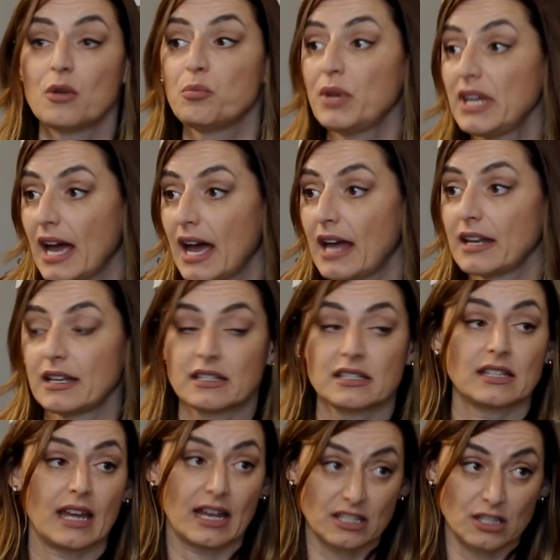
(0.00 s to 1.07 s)
be
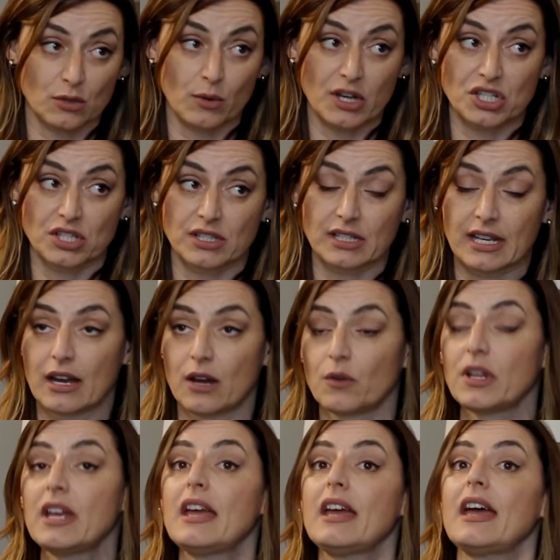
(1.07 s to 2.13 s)
honest, ask the questions that
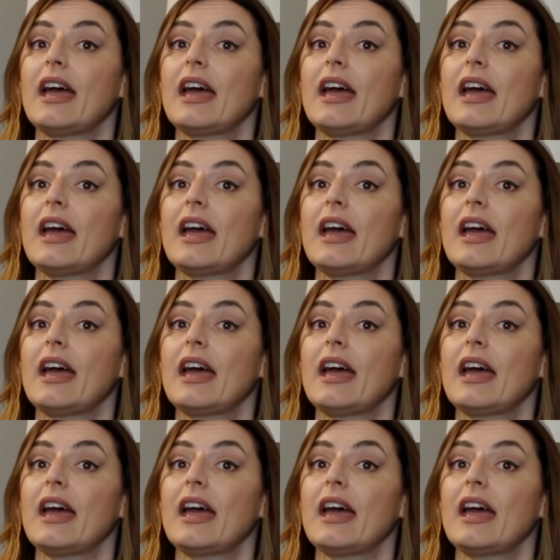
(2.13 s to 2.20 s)
count,